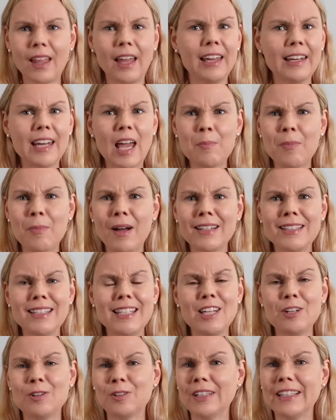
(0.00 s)
an
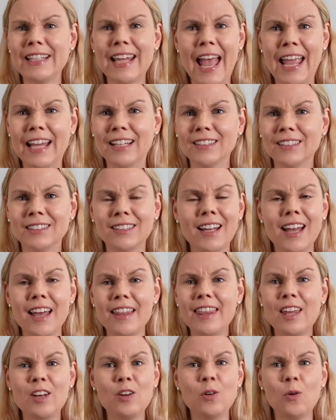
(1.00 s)
MIT or a Yale,
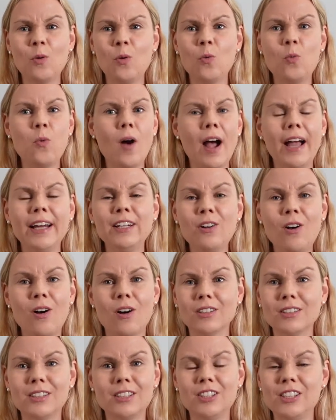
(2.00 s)
then why
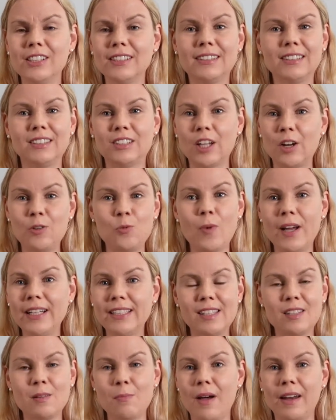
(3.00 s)
not? Just don't
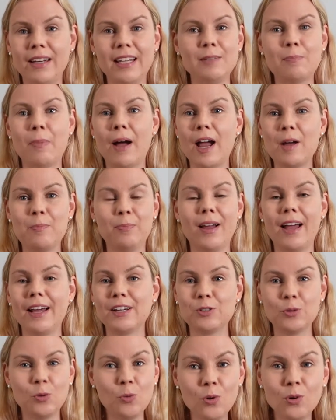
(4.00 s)
waste the money by
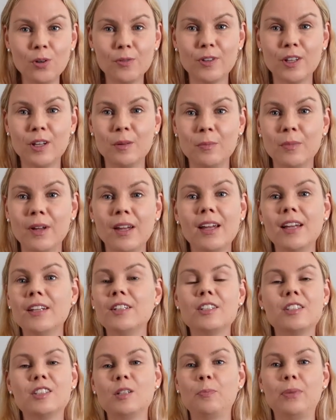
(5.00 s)
applying to all of them.
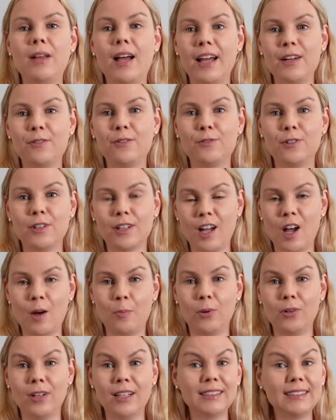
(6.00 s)
Just apply for a
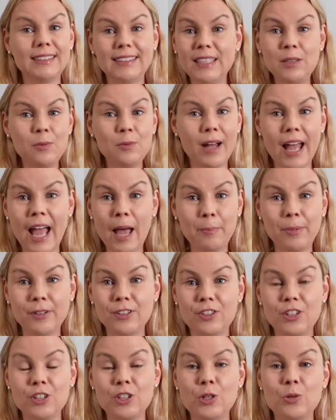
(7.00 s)
couple and see what
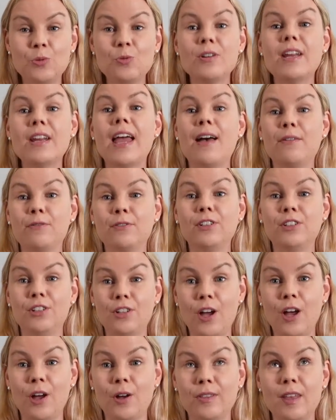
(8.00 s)
happens. You never
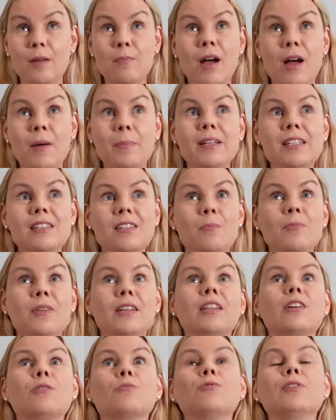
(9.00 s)
know. There might be
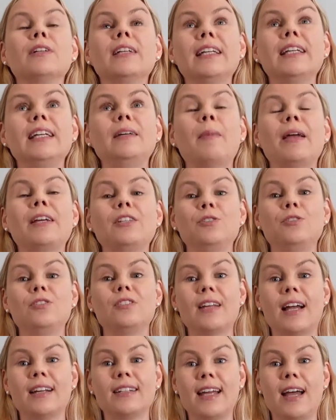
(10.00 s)
something that really makes you
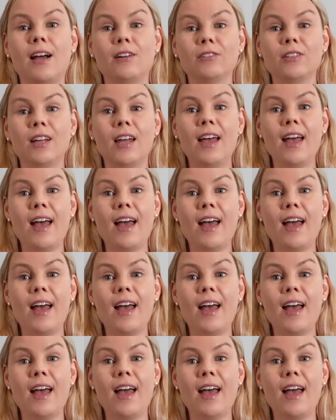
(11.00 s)
stand out